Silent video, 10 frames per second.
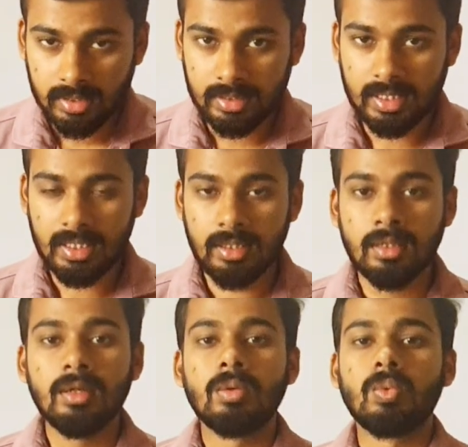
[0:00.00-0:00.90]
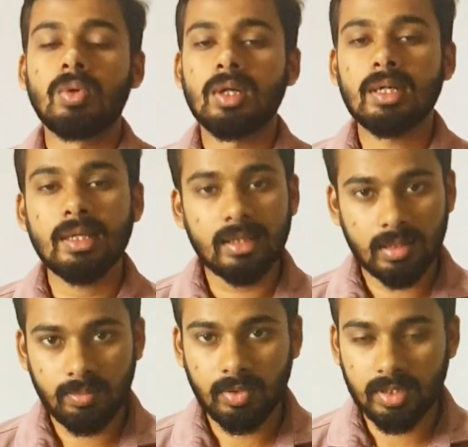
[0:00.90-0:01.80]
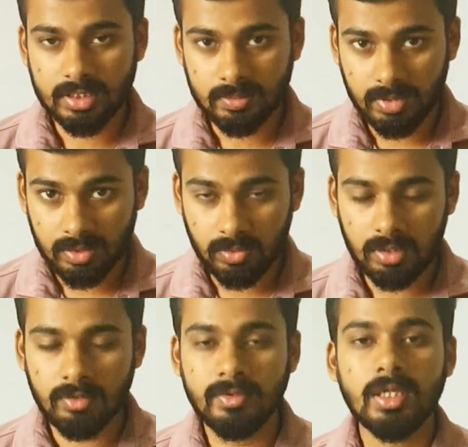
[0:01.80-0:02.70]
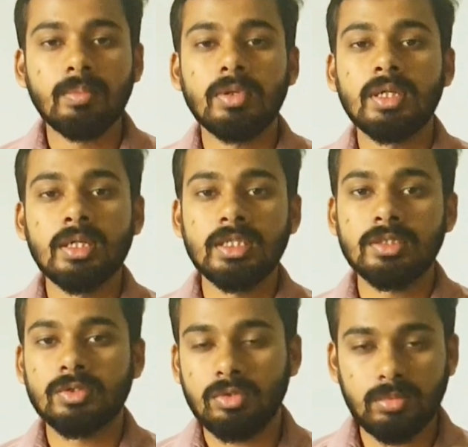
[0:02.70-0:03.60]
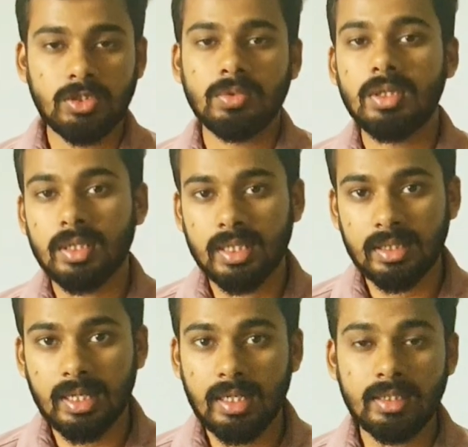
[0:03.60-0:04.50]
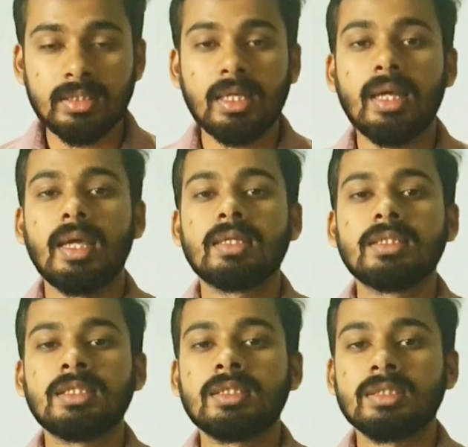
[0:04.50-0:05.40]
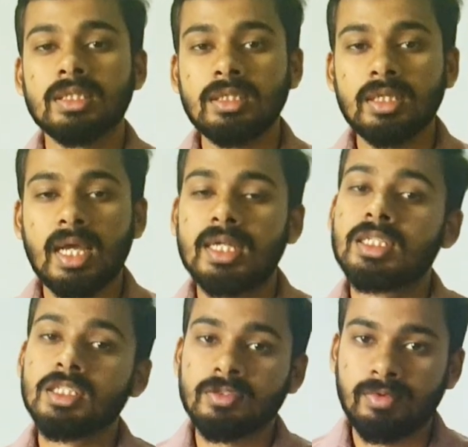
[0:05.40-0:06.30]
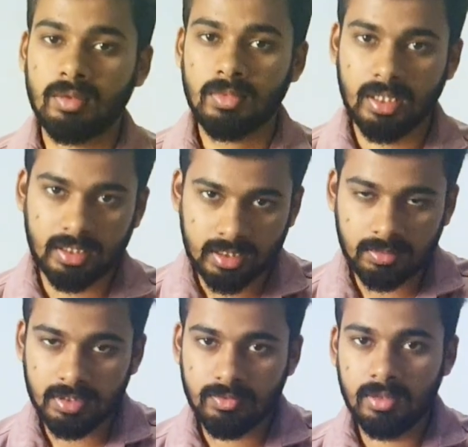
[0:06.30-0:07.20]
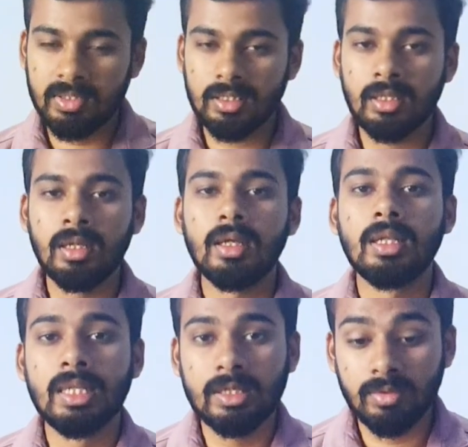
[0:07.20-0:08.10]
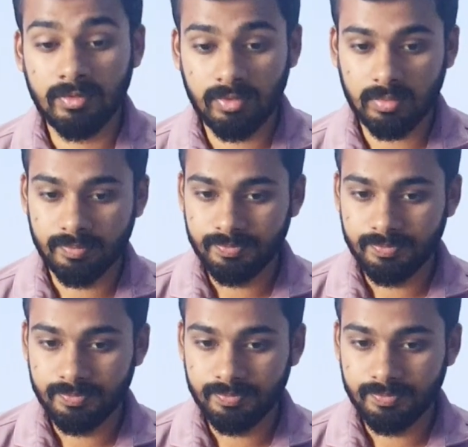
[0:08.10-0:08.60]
there are volatile components, but one of the component is so much volatile that it exists in gaseous form, another one will be in liquid form.